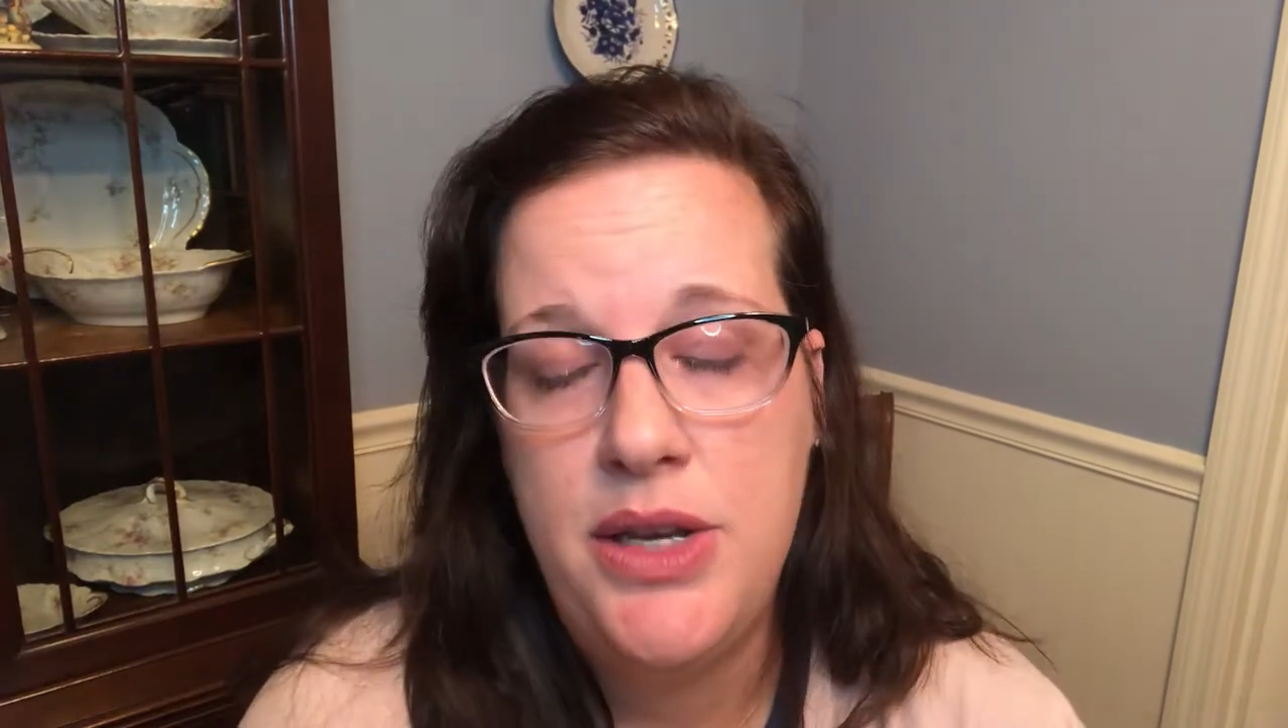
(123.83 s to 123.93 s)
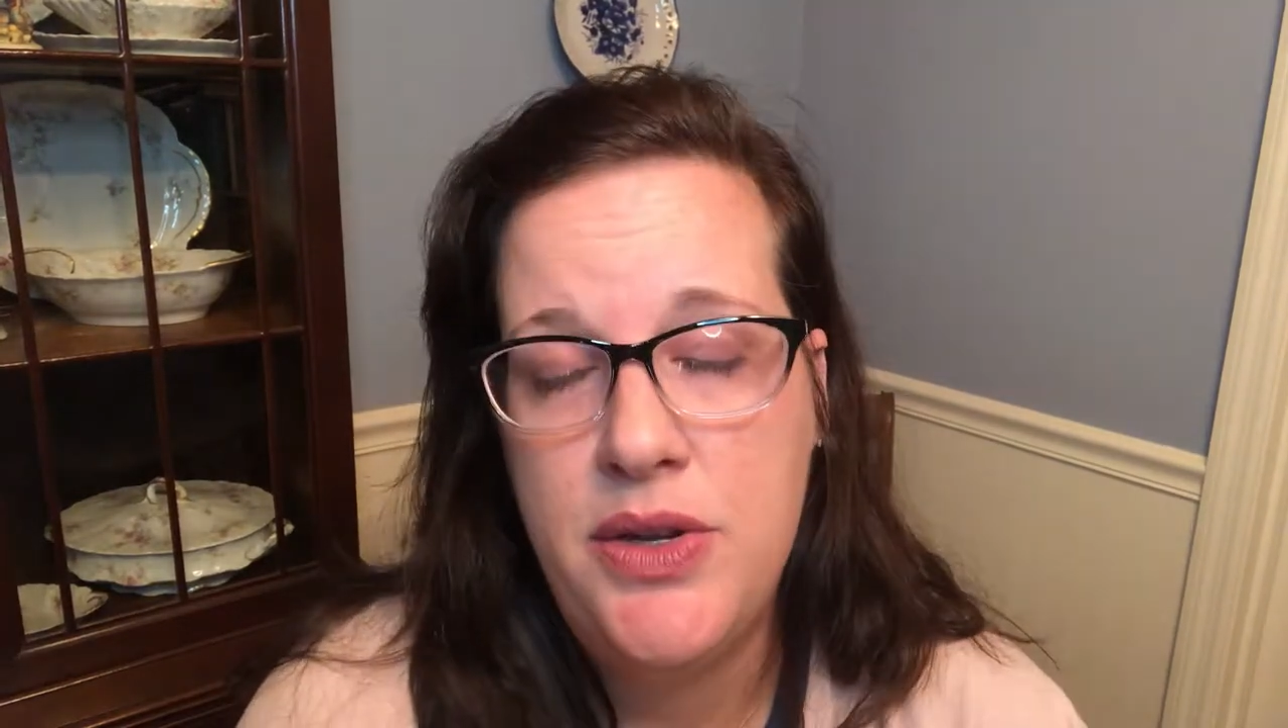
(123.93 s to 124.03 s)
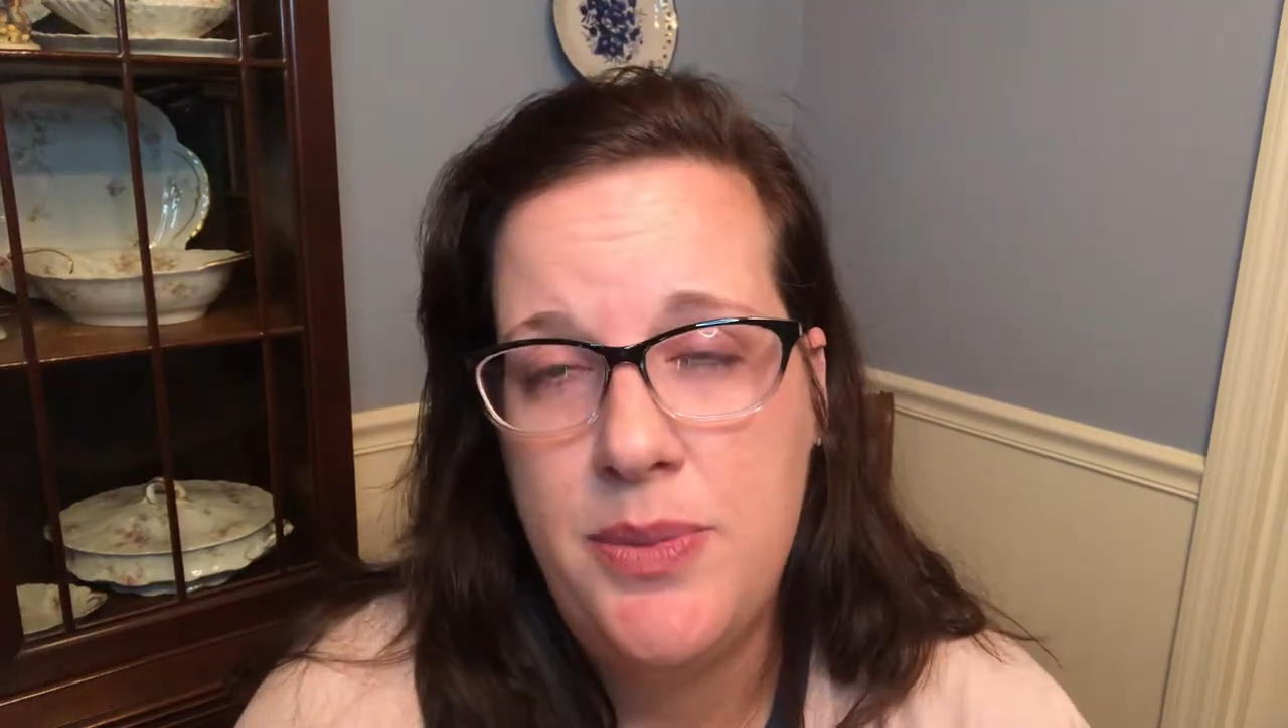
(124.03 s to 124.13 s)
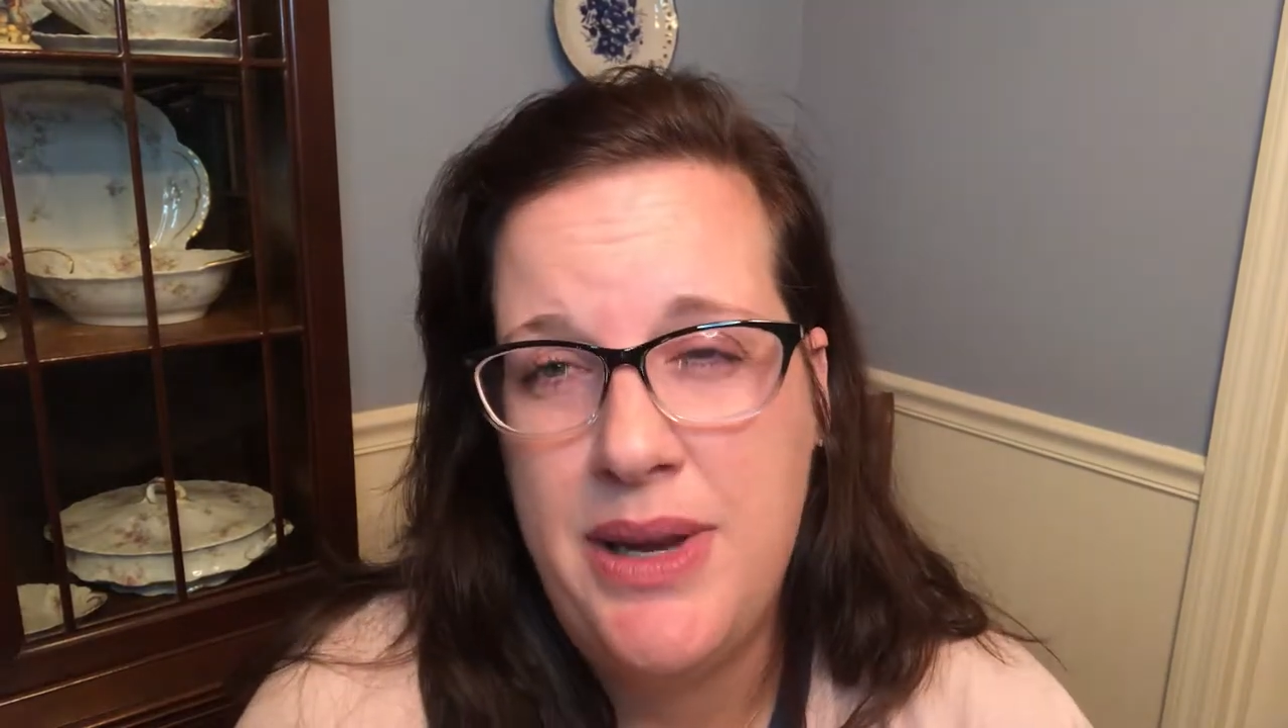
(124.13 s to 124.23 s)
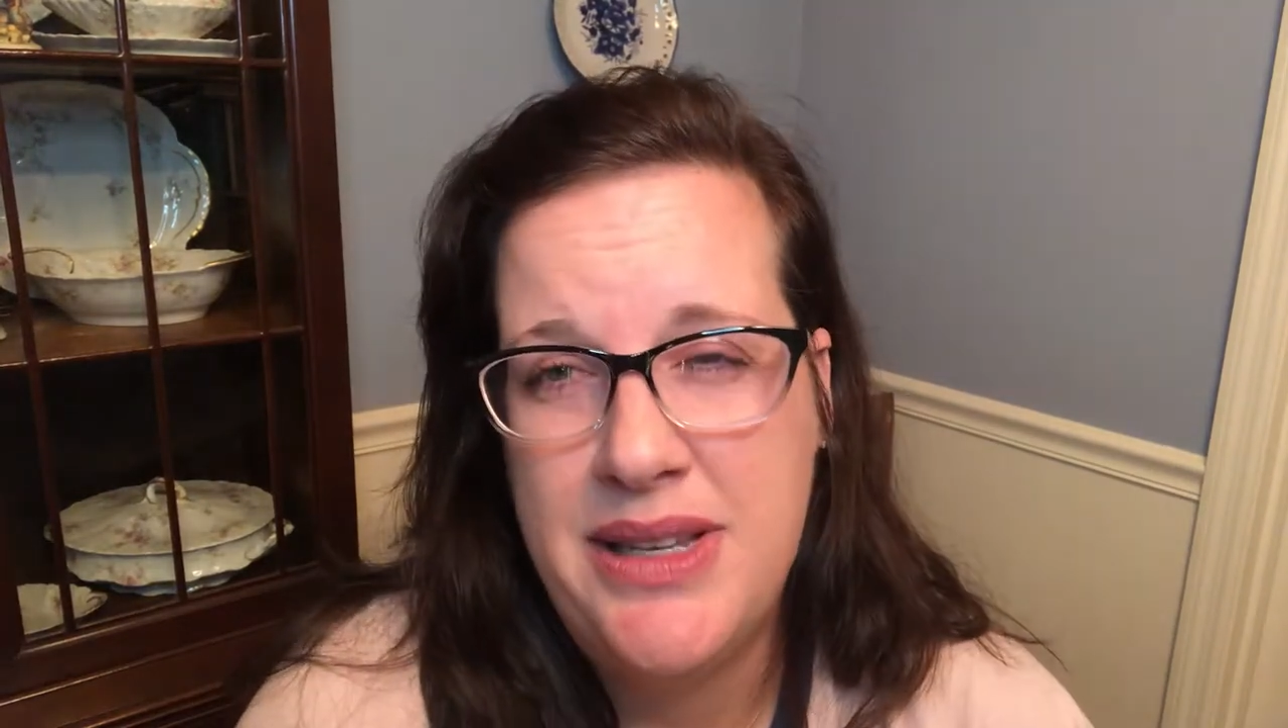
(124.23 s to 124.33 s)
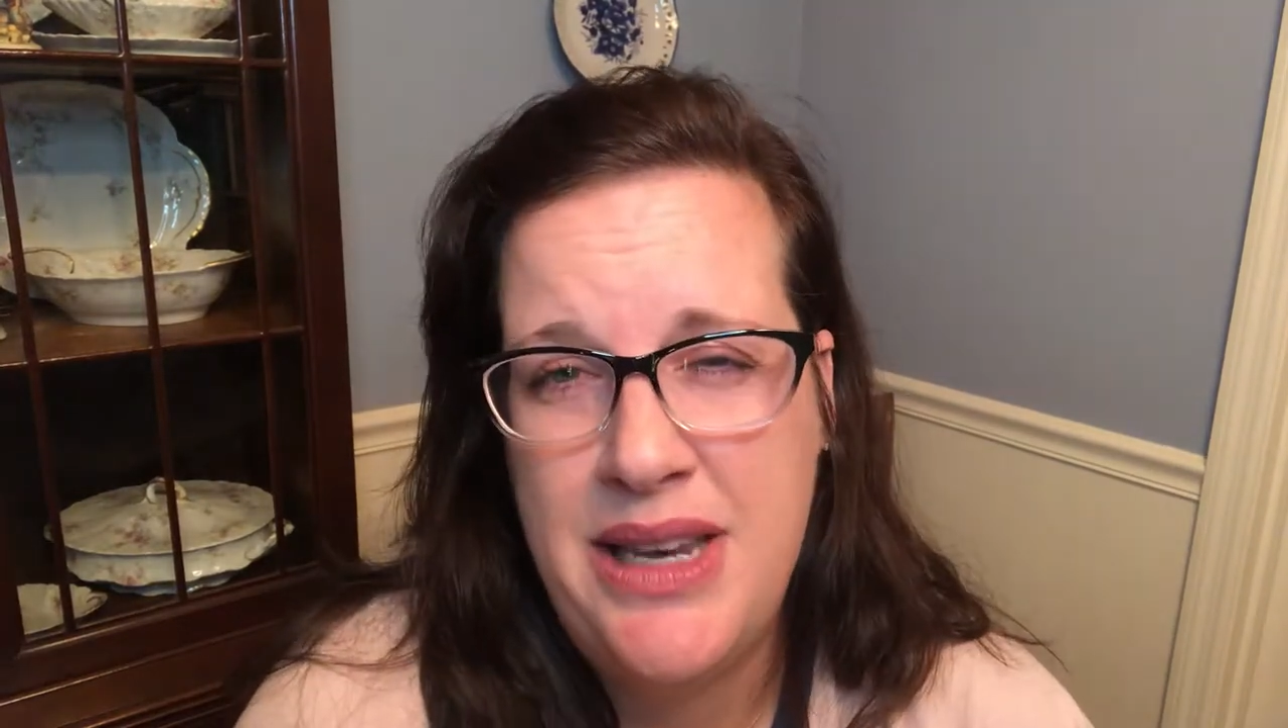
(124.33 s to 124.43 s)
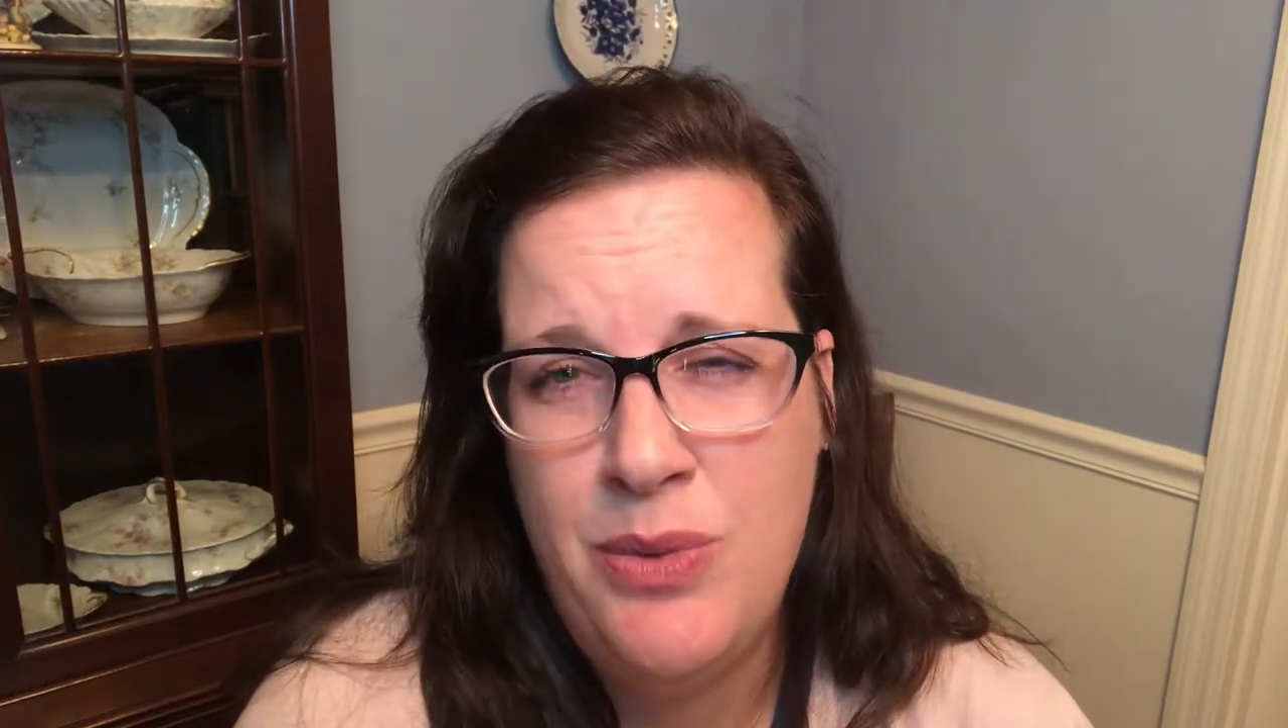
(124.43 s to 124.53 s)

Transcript: use them because I